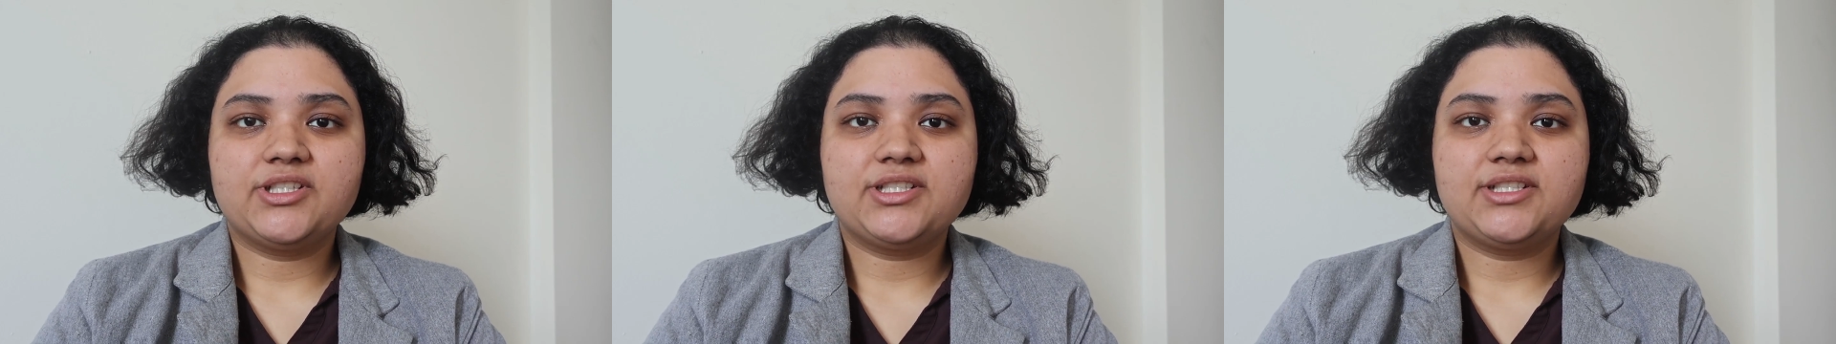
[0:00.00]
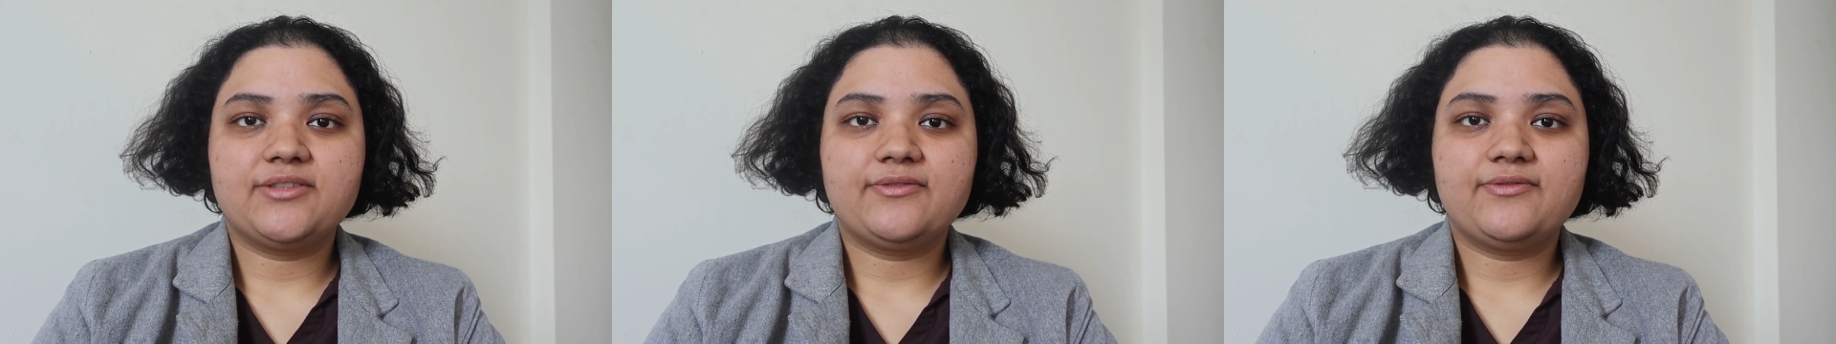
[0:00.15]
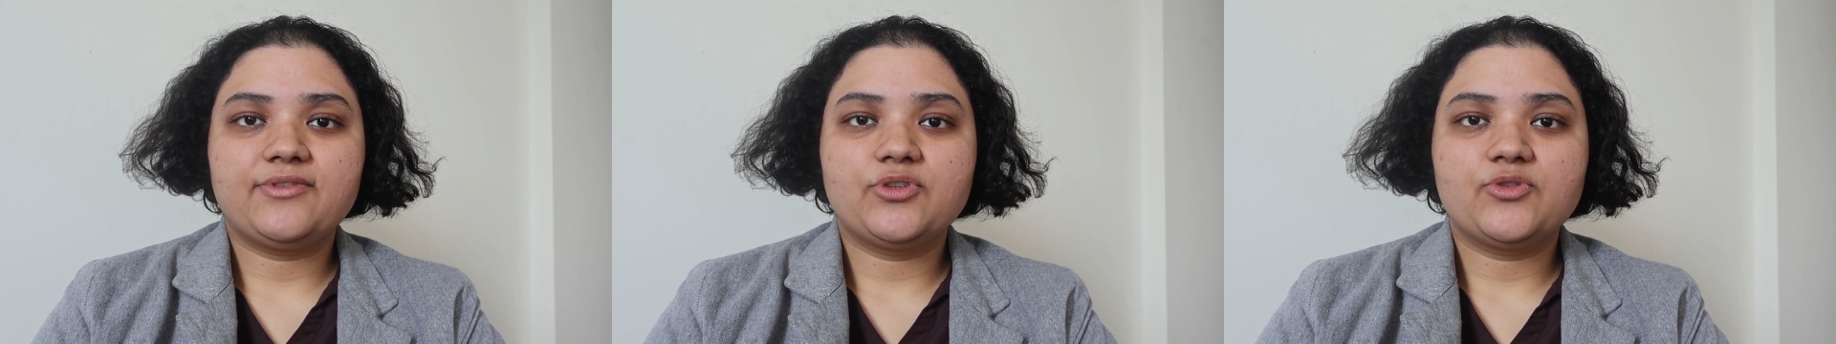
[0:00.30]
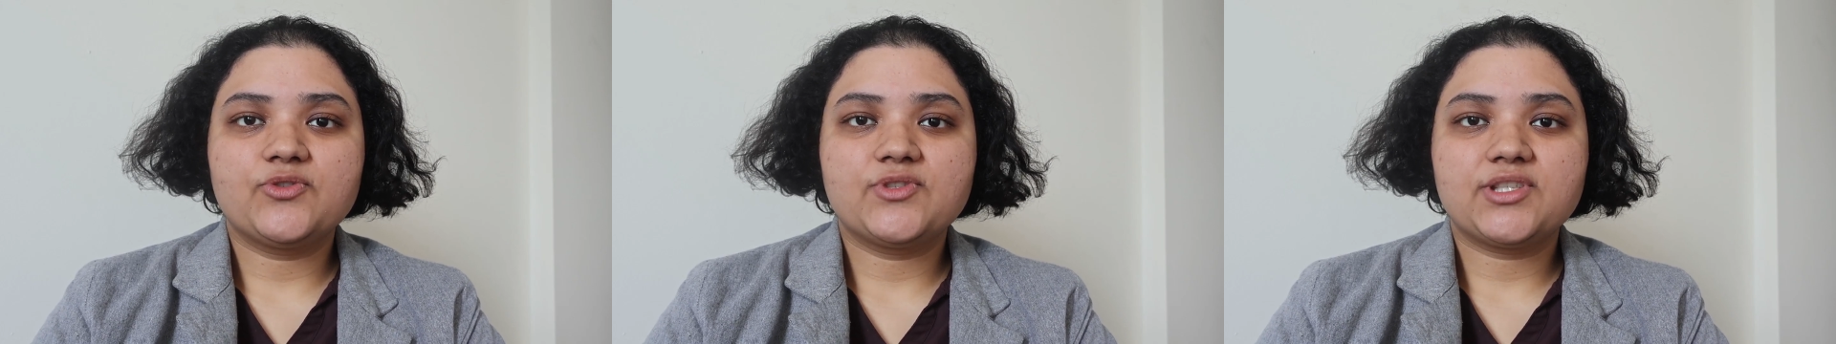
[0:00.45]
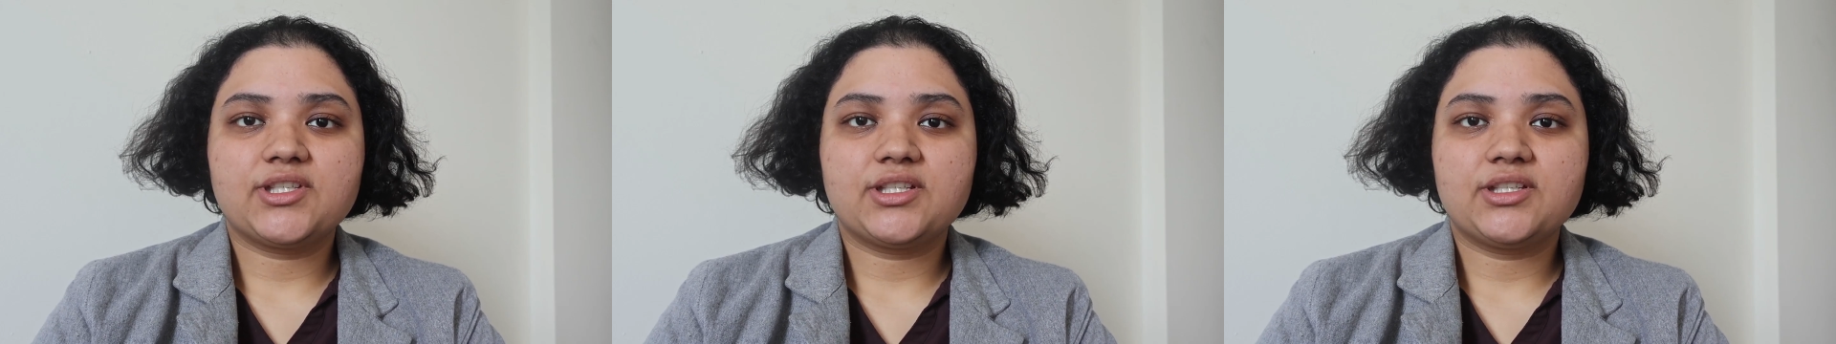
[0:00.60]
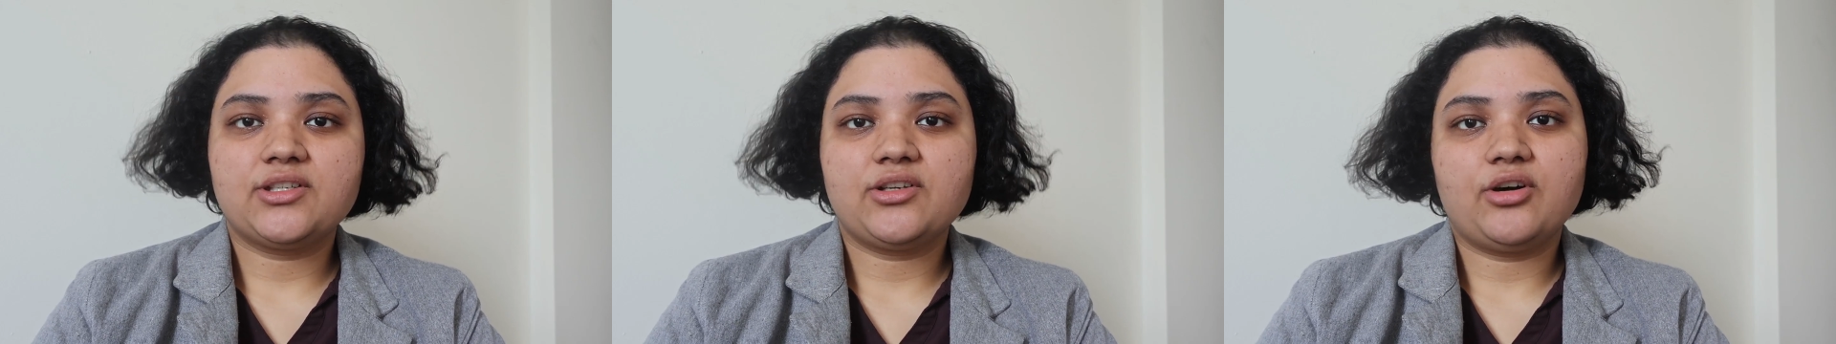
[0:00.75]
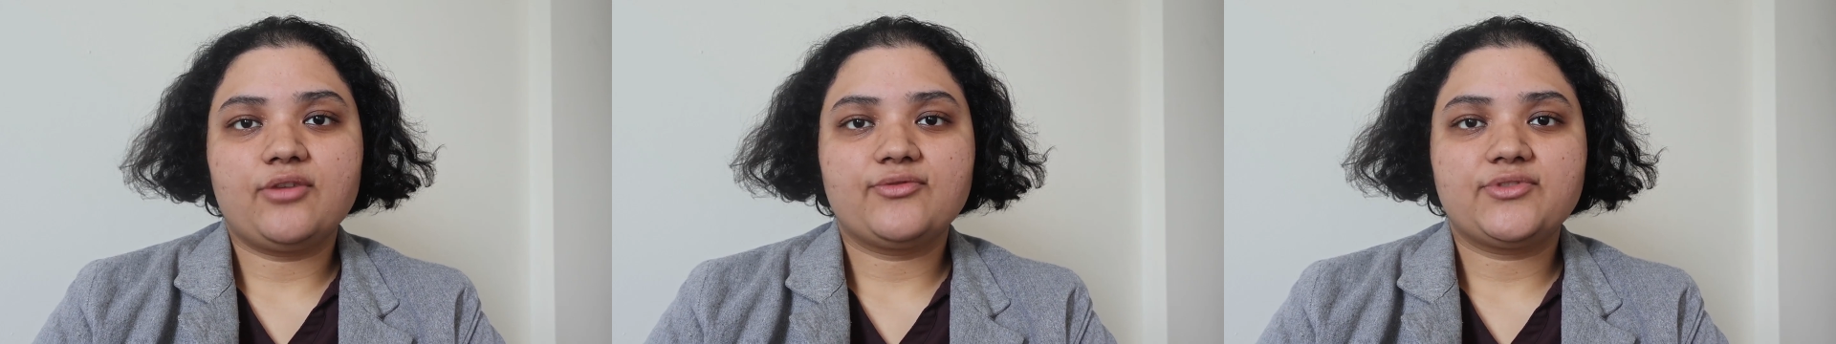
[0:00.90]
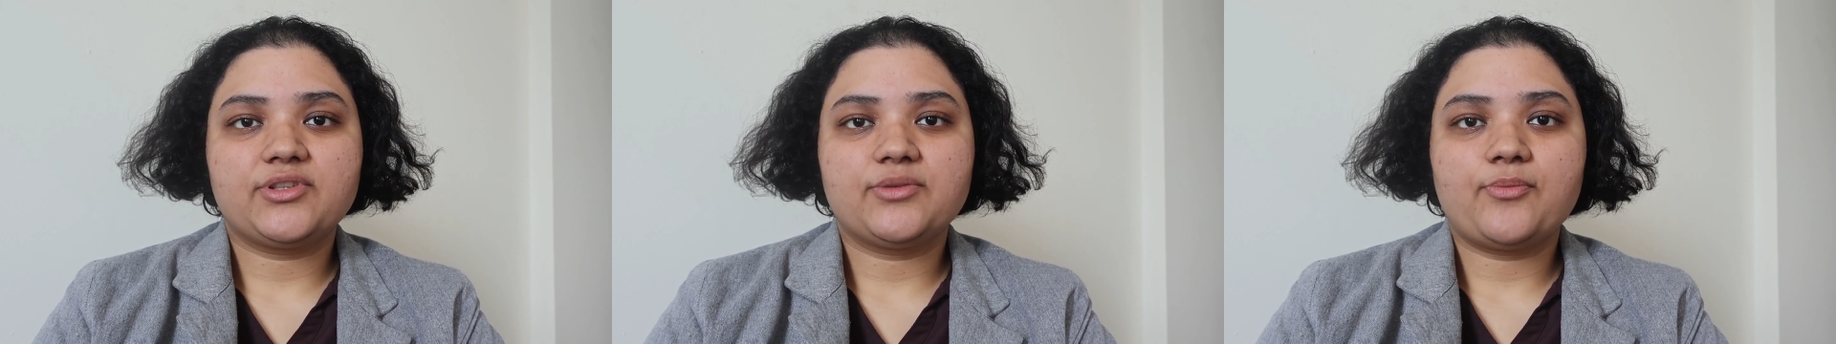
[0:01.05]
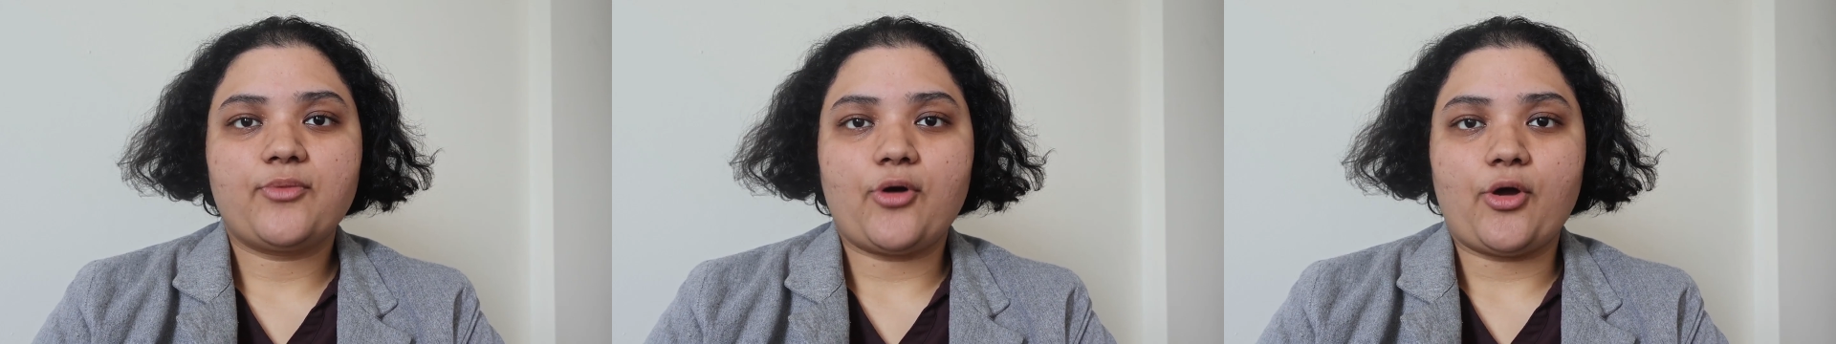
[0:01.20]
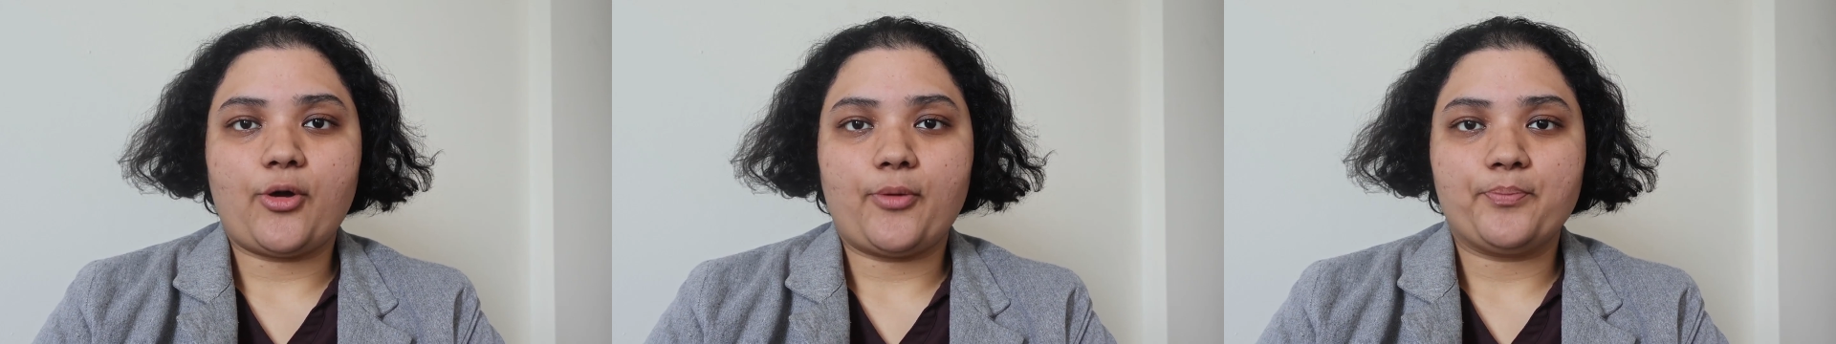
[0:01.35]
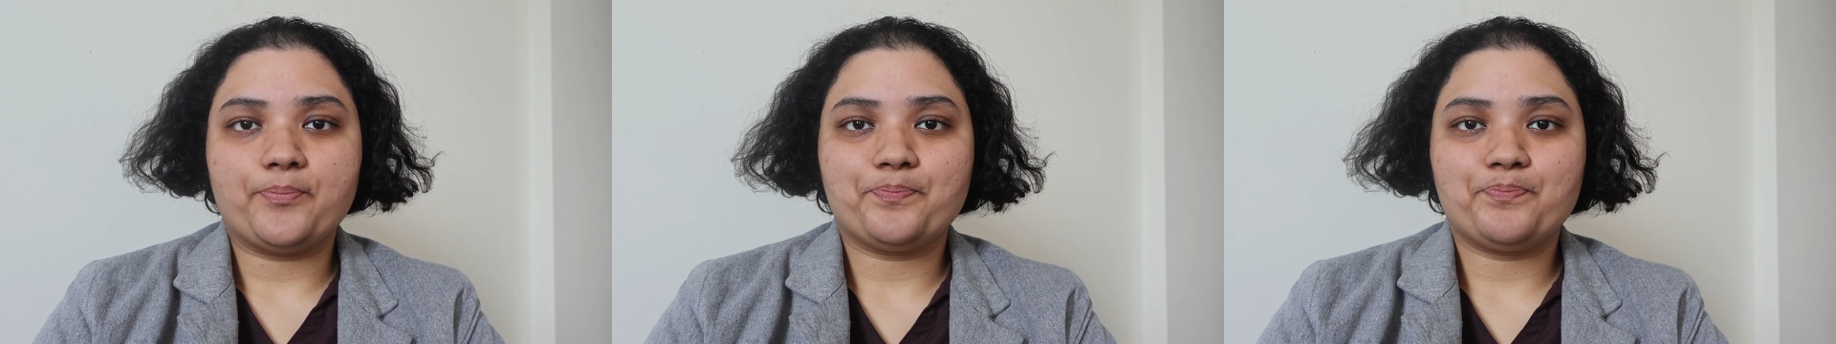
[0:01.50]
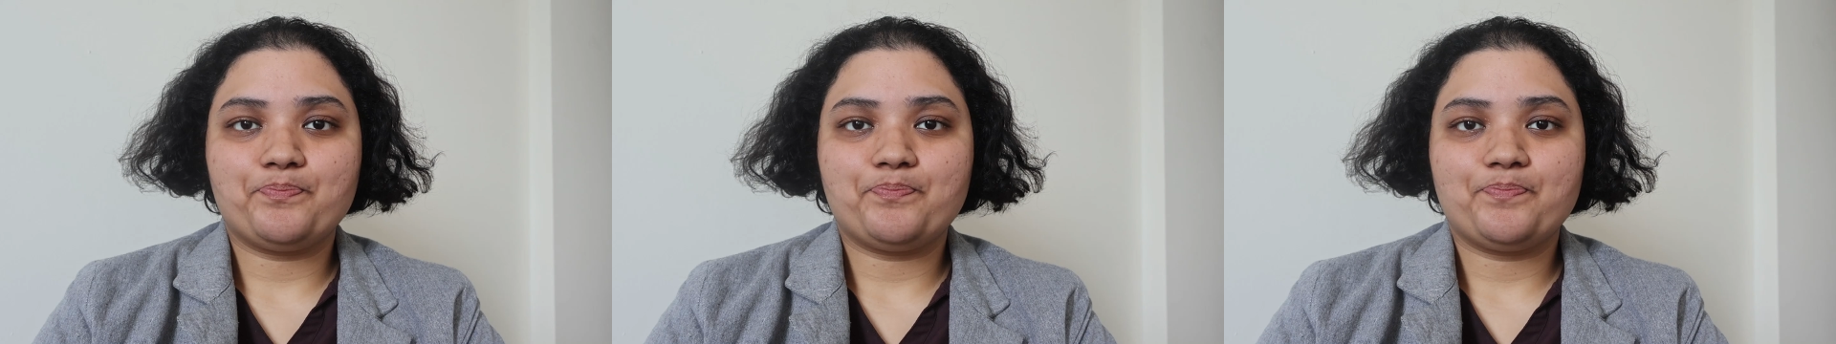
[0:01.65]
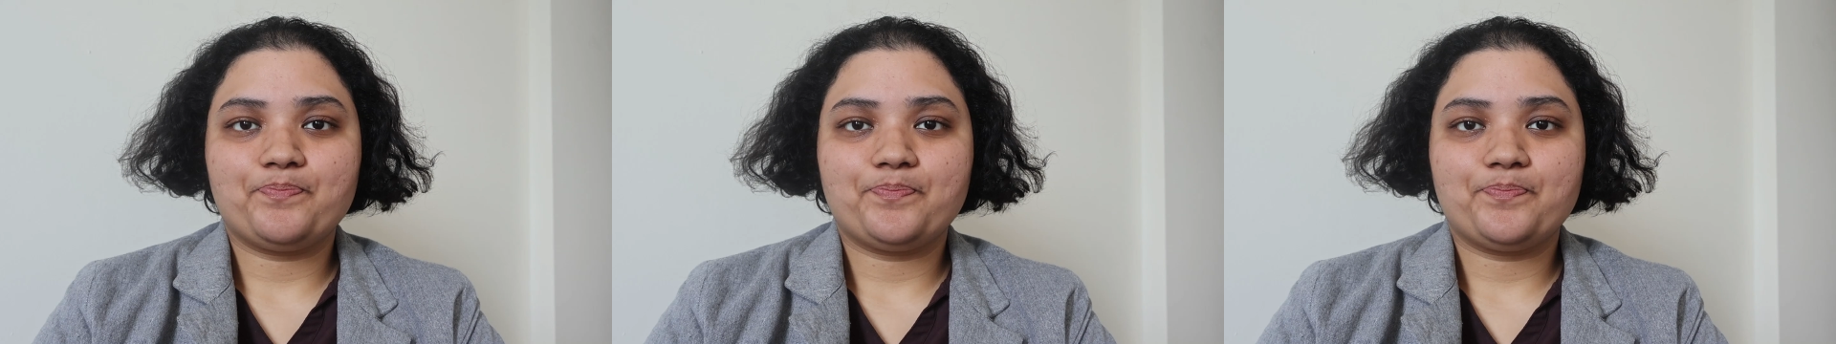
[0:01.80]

diffusing of the bomb.